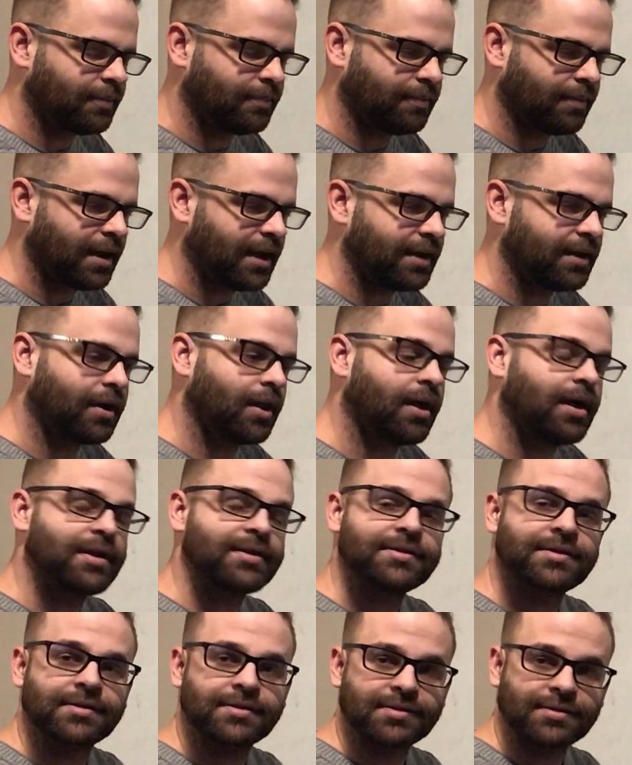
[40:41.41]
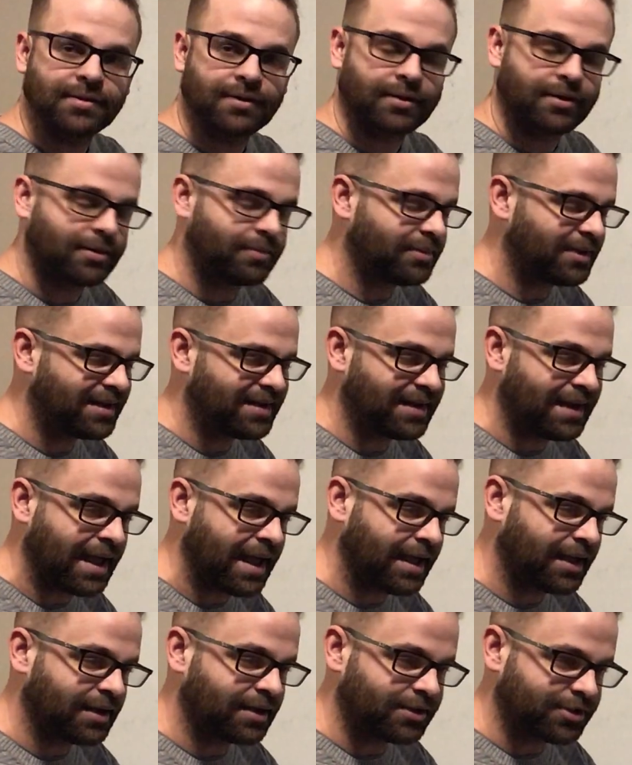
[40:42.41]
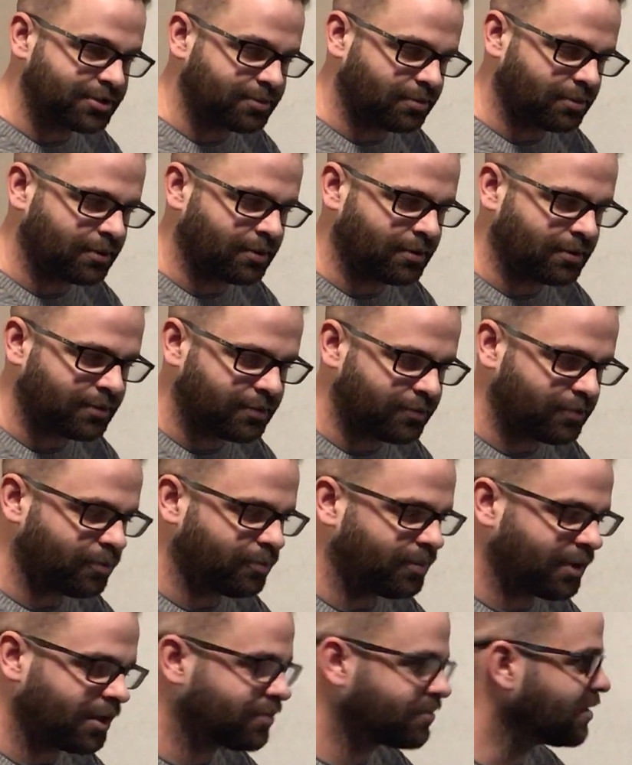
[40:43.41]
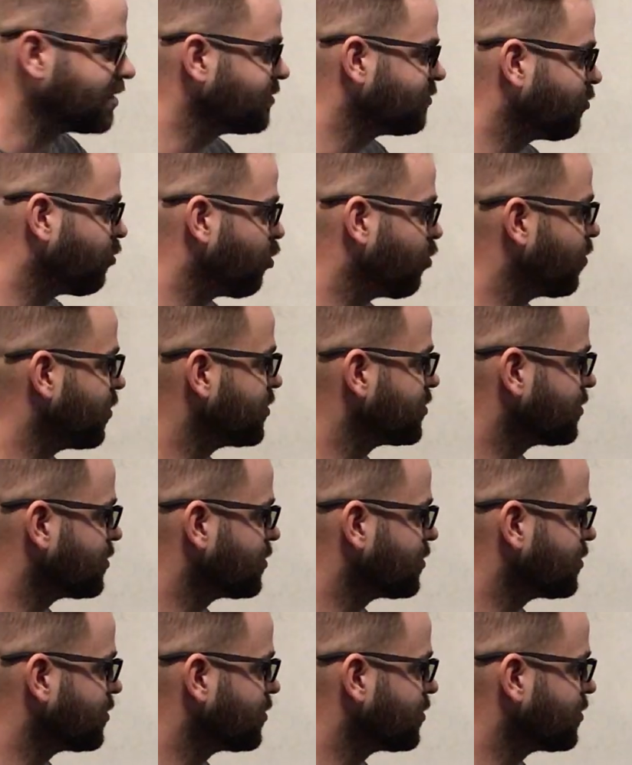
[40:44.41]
My losses are going to be negligible through my transformer.